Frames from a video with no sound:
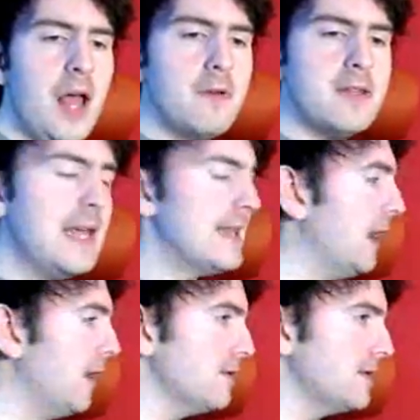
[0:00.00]
we'll see if
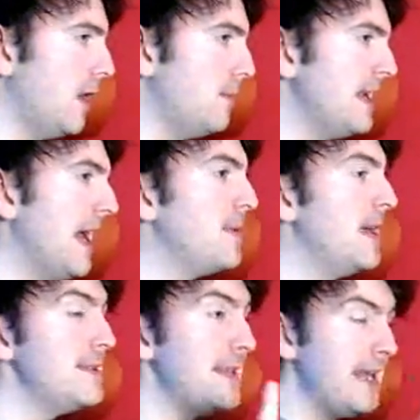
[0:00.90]
that holds up. But yeah,
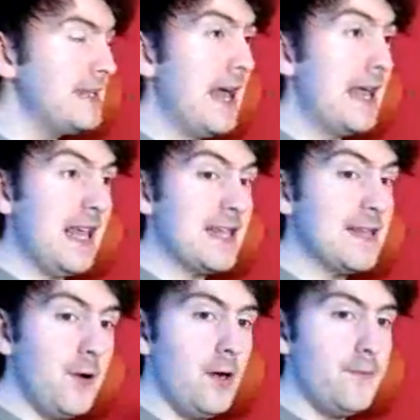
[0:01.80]
but these days it's
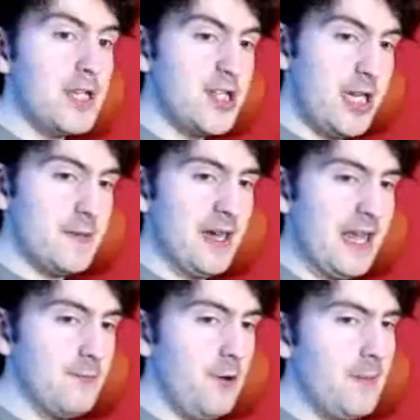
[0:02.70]
more for the Studios Park,
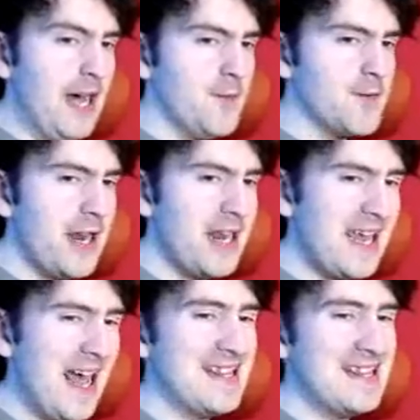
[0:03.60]
it's more about throwing
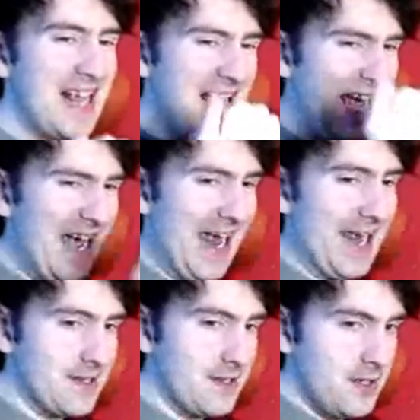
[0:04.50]
guests
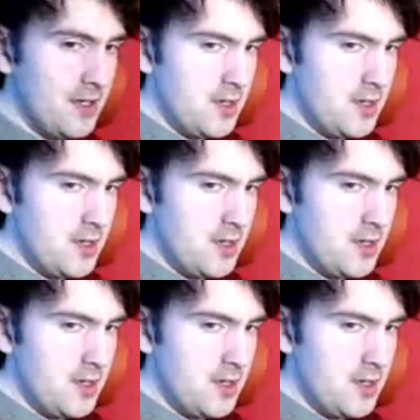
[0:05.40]
in